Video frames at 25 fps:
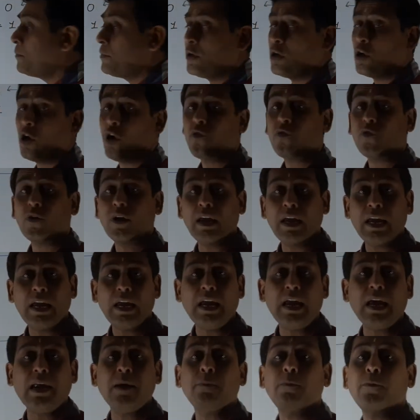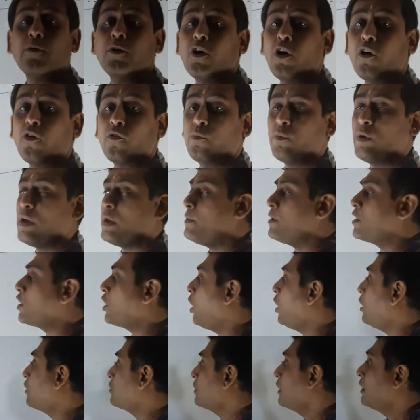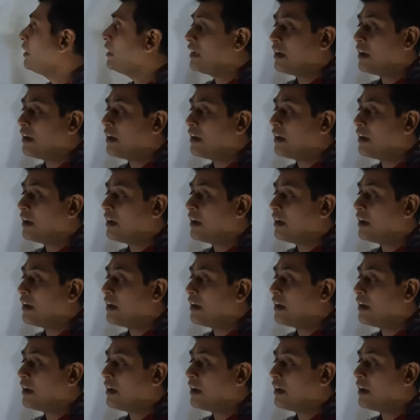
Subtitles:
P of A and P of B, because